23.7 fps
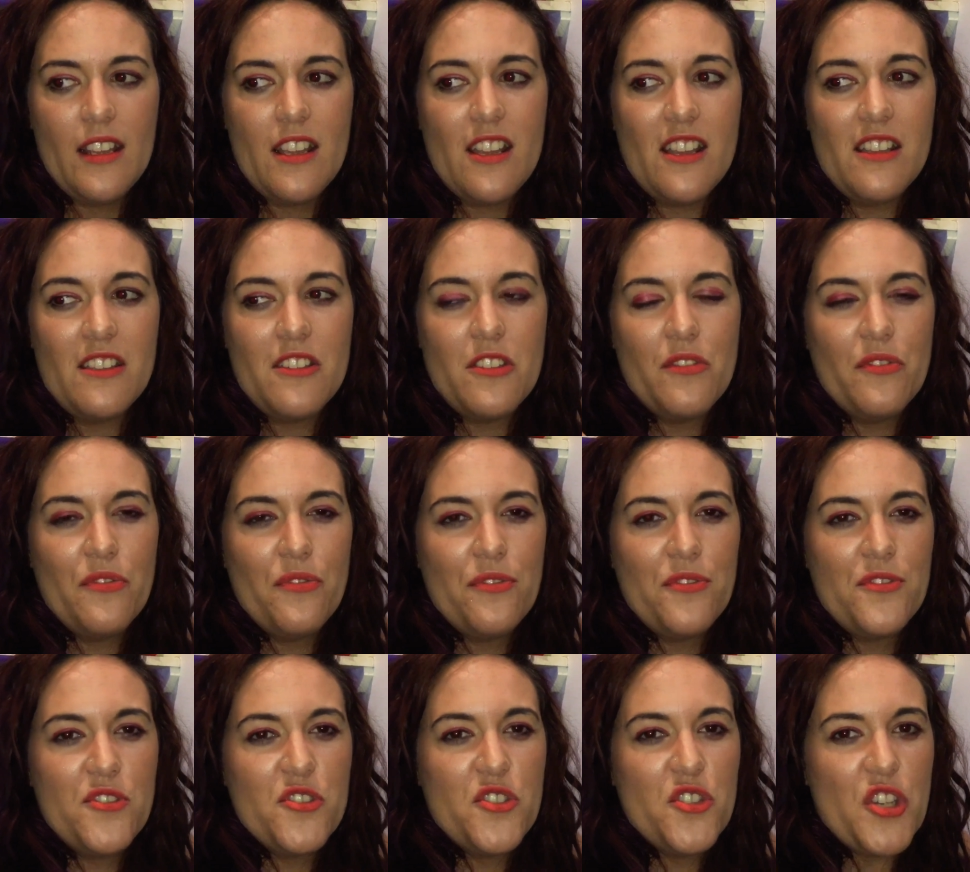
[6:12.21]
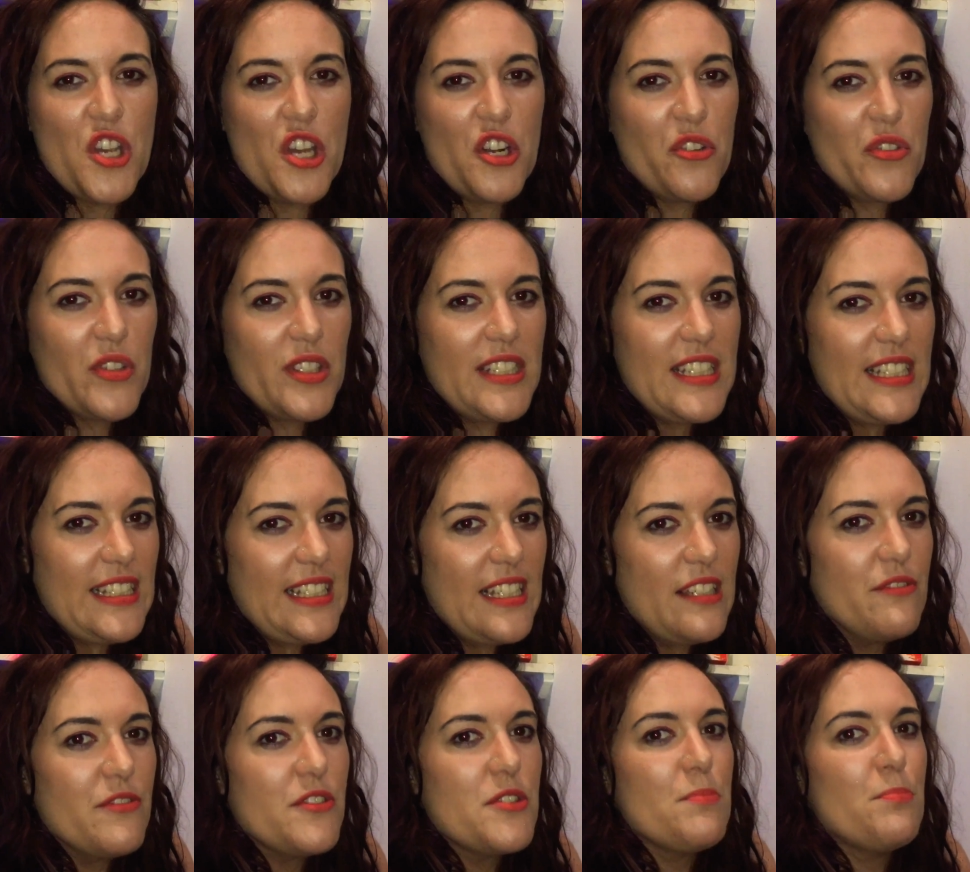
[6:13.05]
you've generally
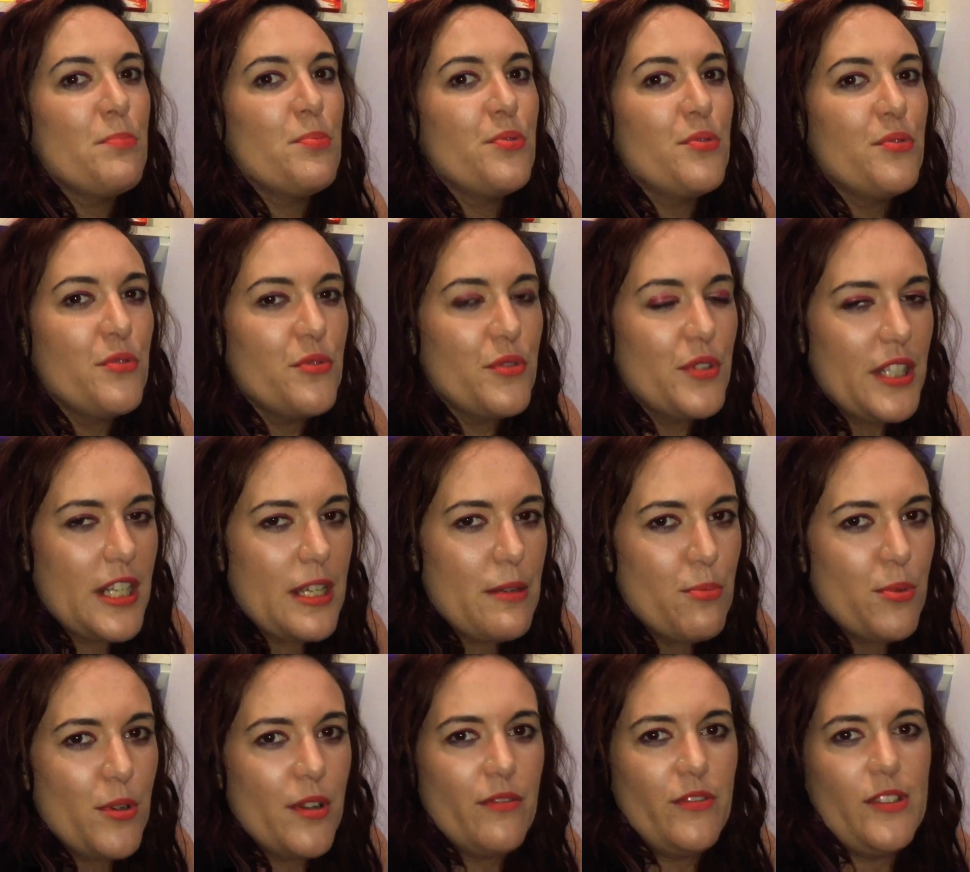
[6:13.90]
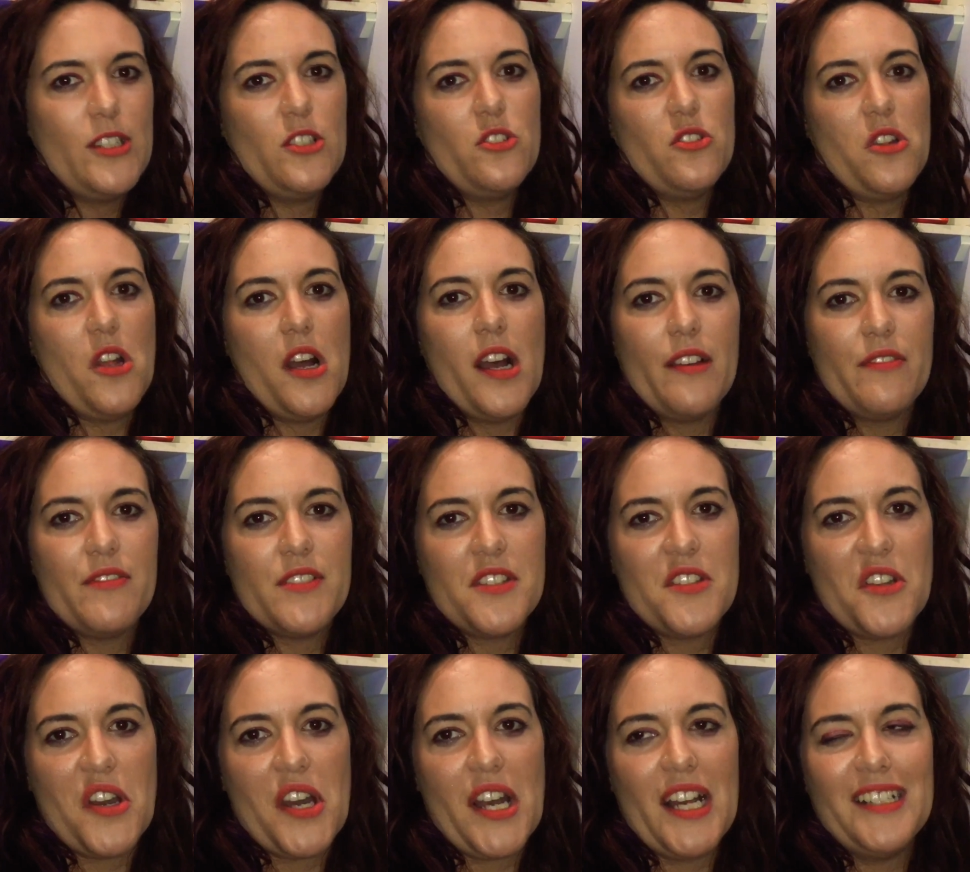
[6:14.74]
lived a pretty privileged
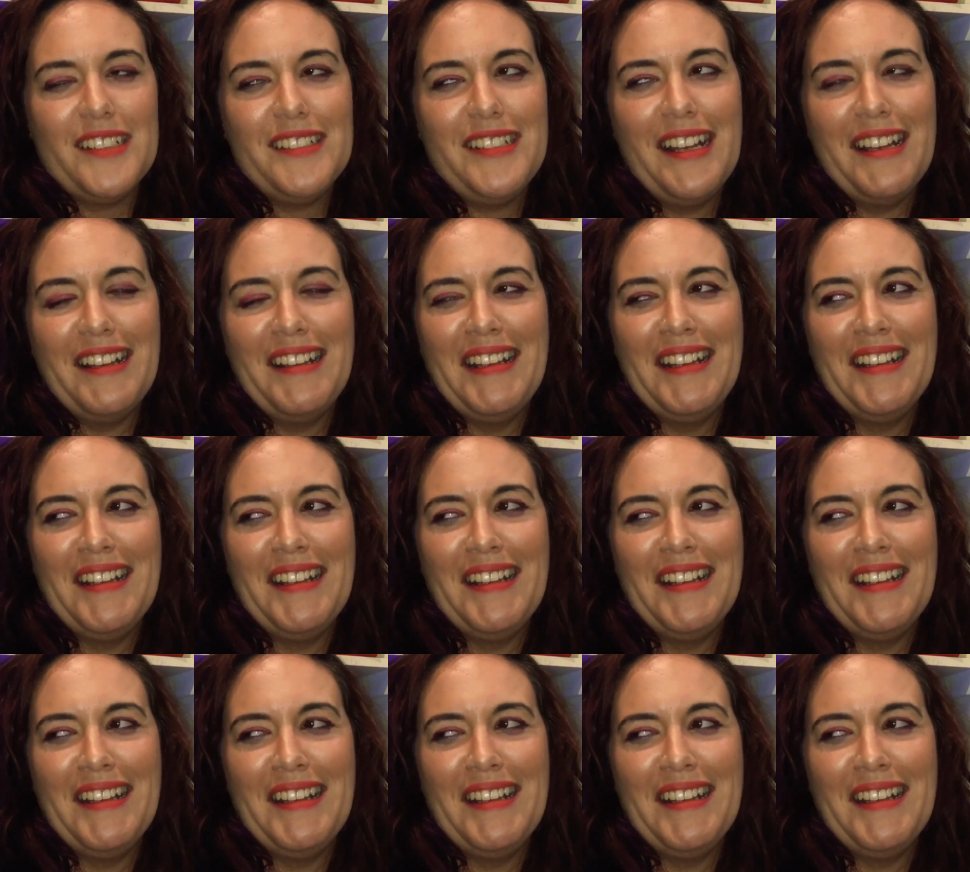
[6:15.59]
lifestyle,